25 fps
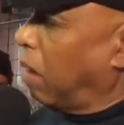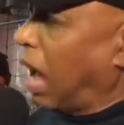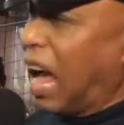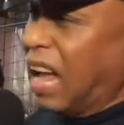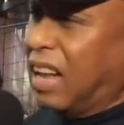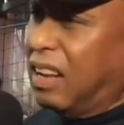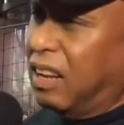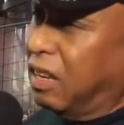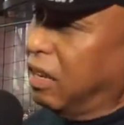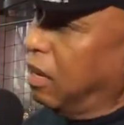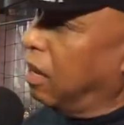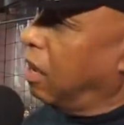I
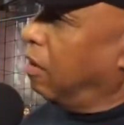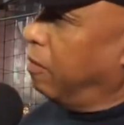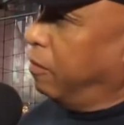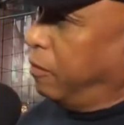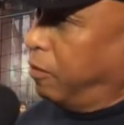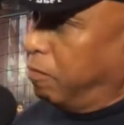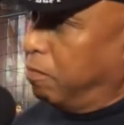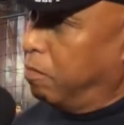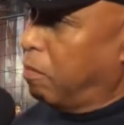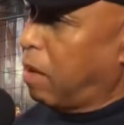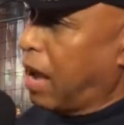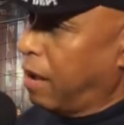love
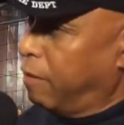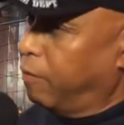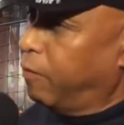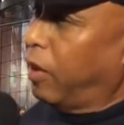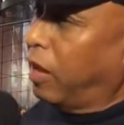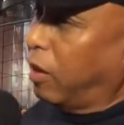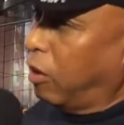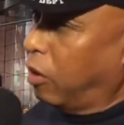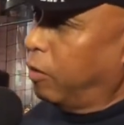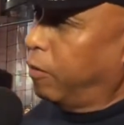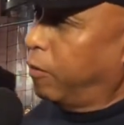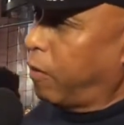my
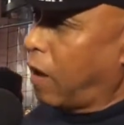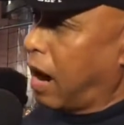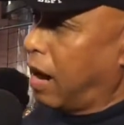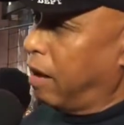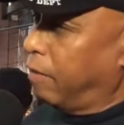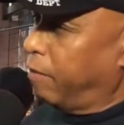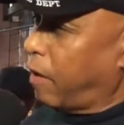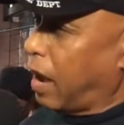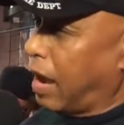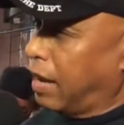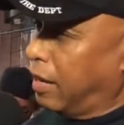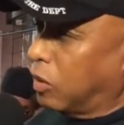fellow
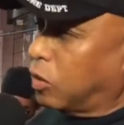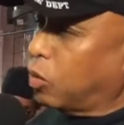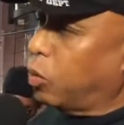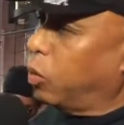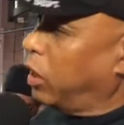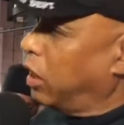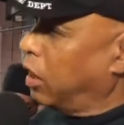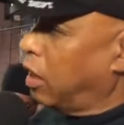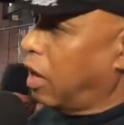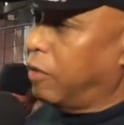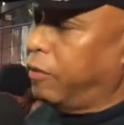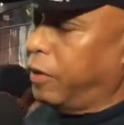firefighters.
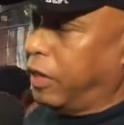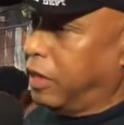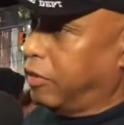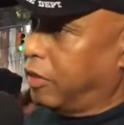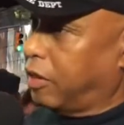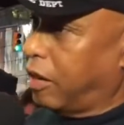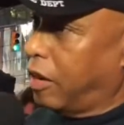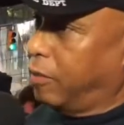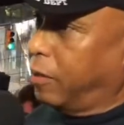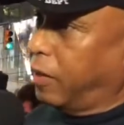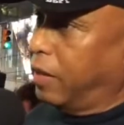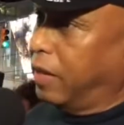We love each
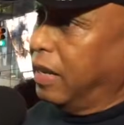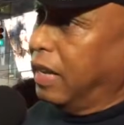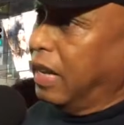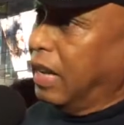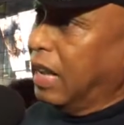other.